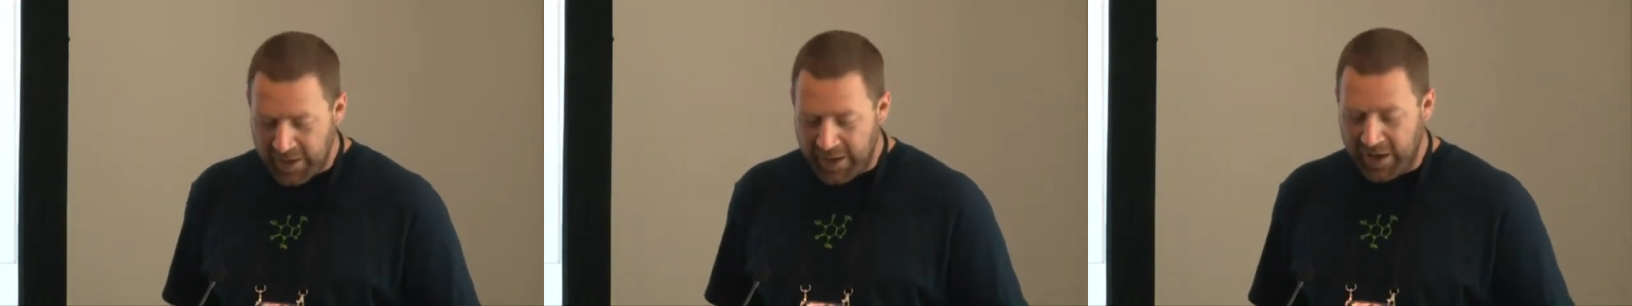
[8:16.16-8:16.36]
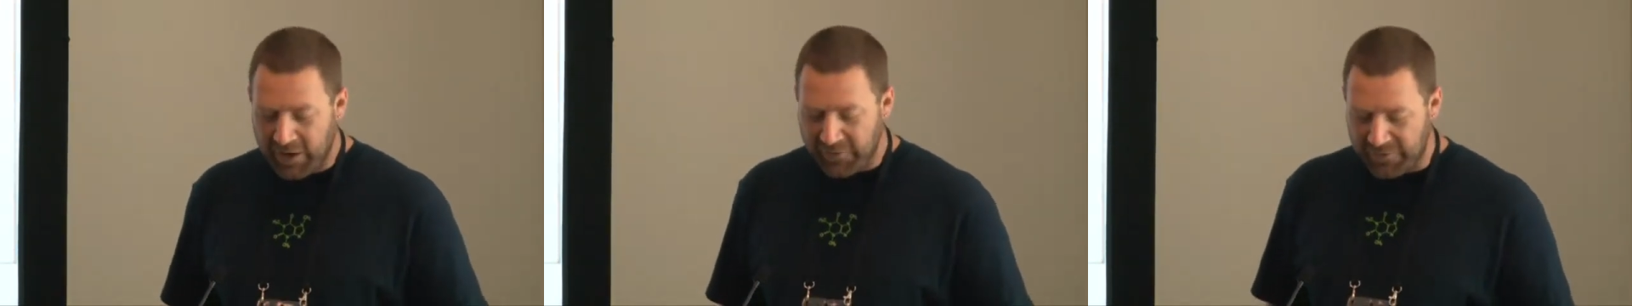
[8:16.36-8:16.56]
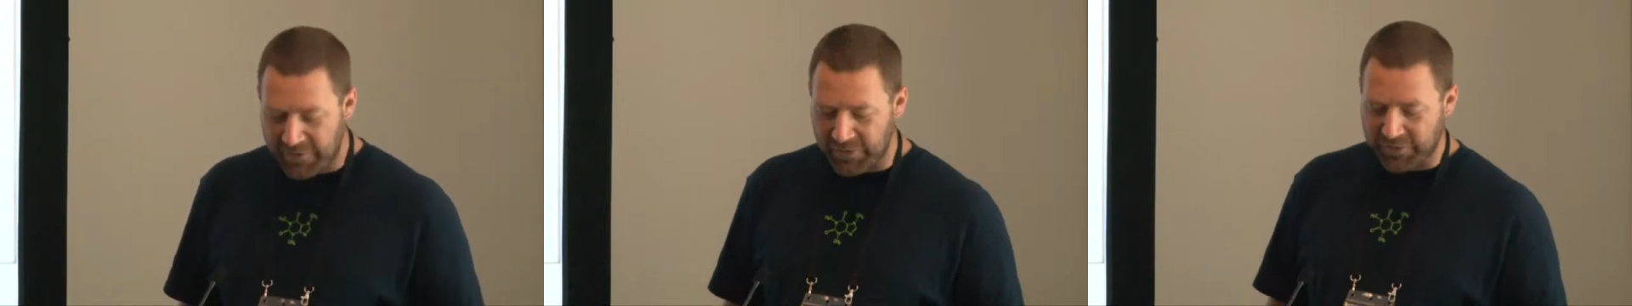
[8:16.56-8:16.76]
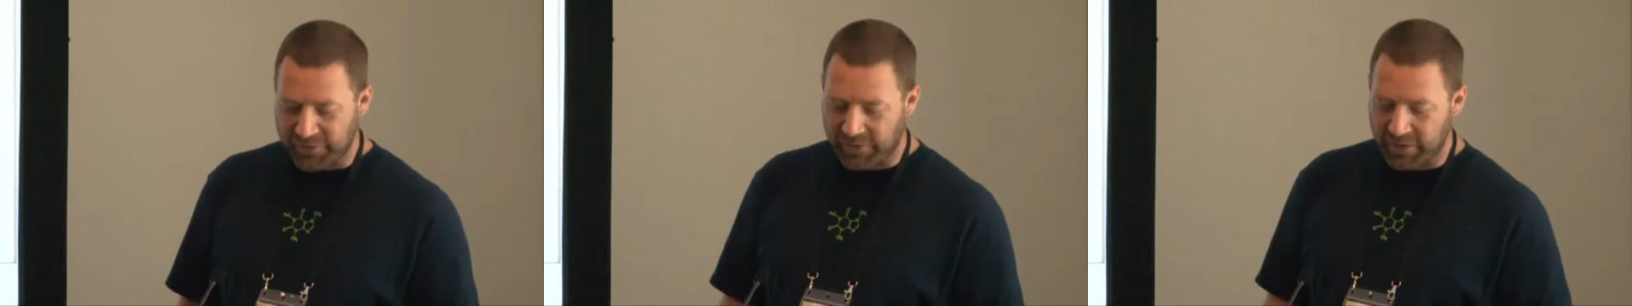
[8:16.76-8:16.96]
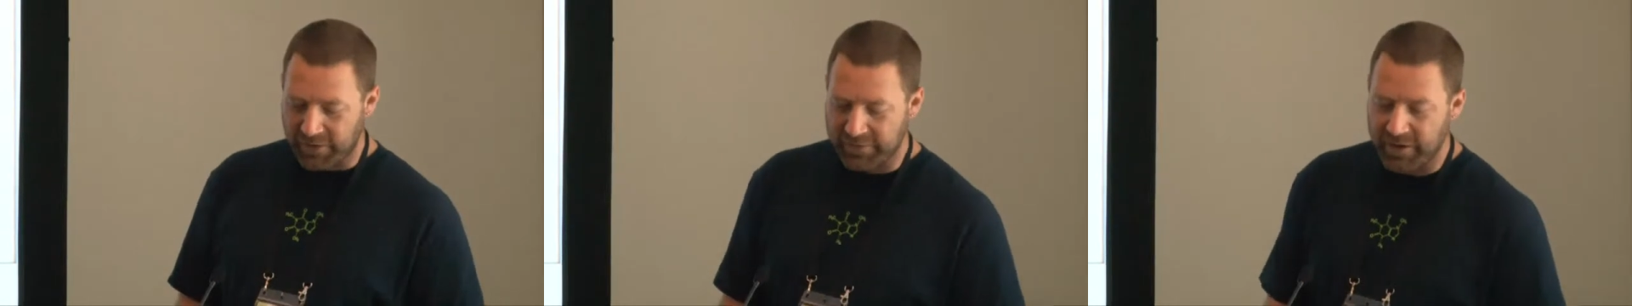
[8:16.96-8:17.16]
Our first
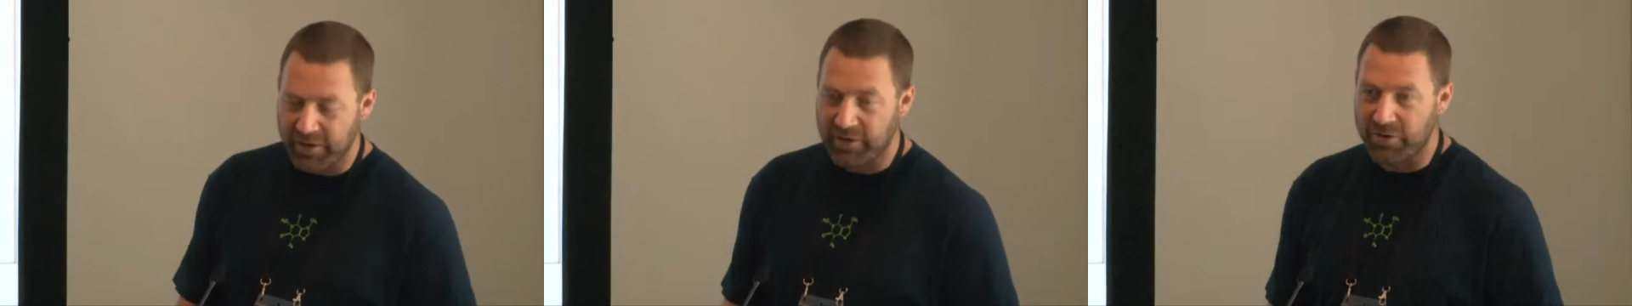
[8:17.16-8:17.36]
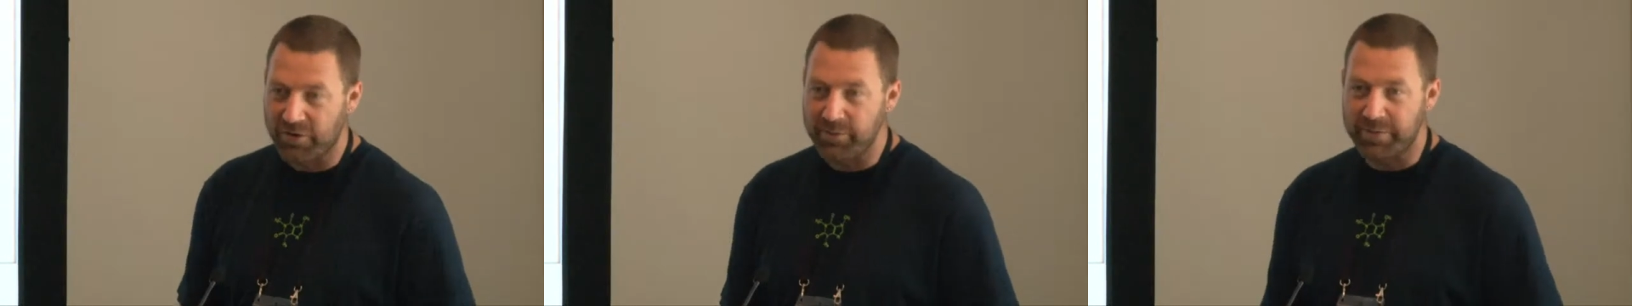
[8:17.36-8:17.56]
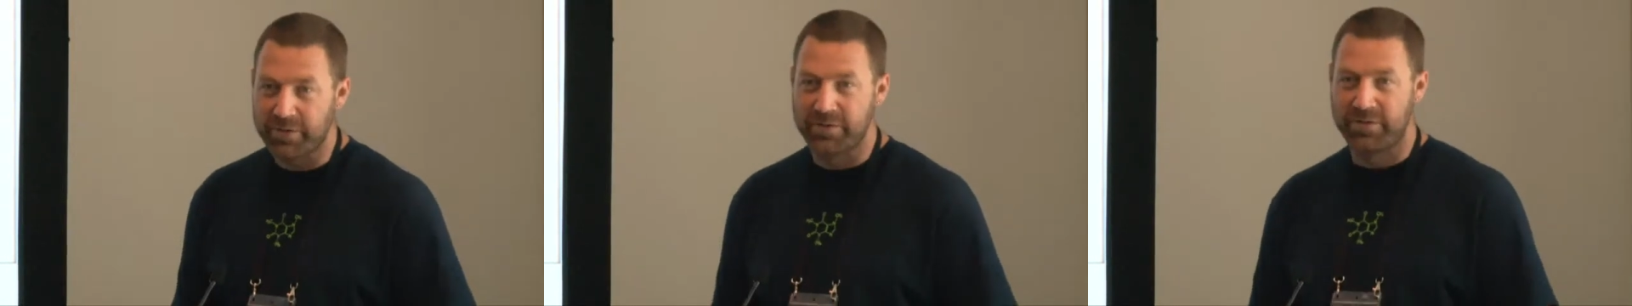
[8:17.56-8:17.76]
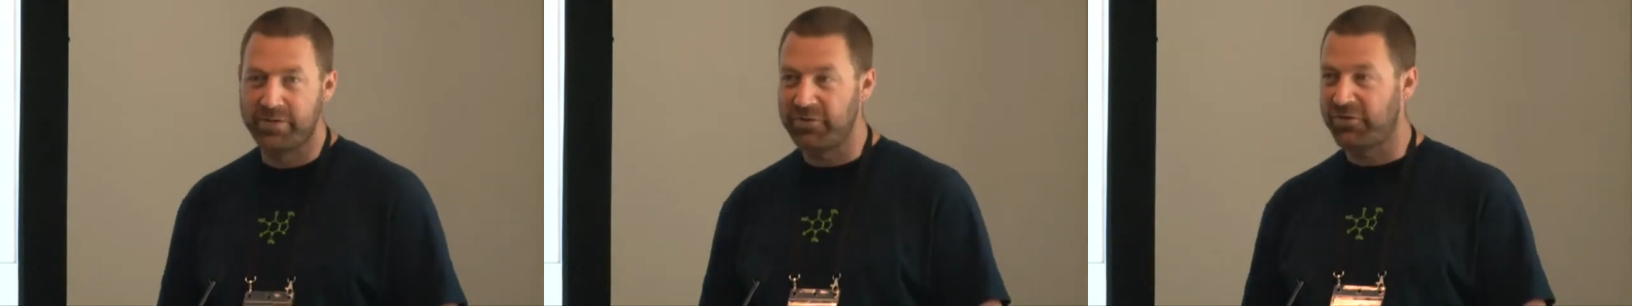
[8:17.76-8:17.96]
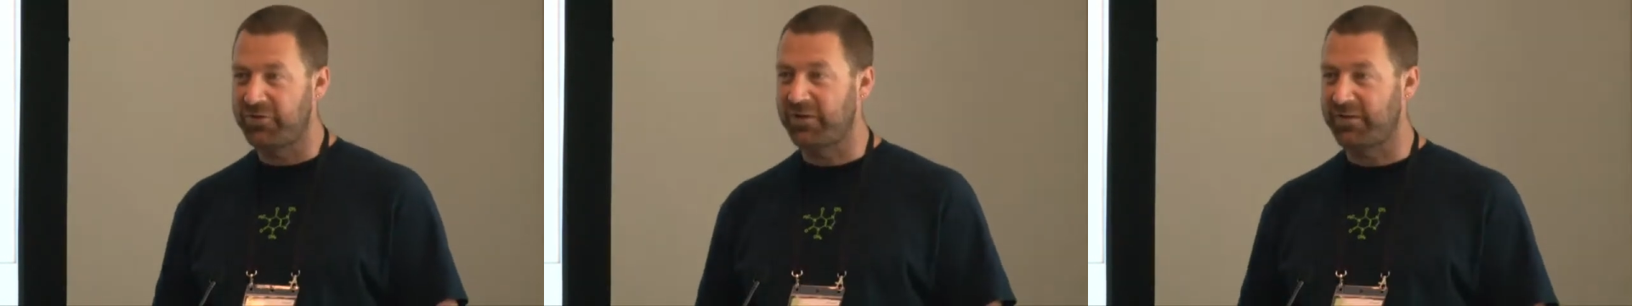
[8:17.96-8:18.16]
volunteer group,
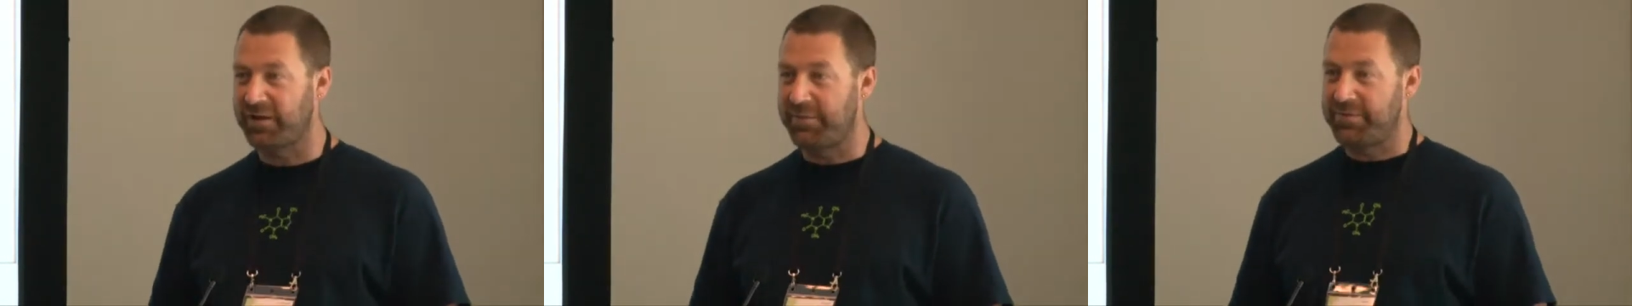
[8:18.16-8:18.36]
which just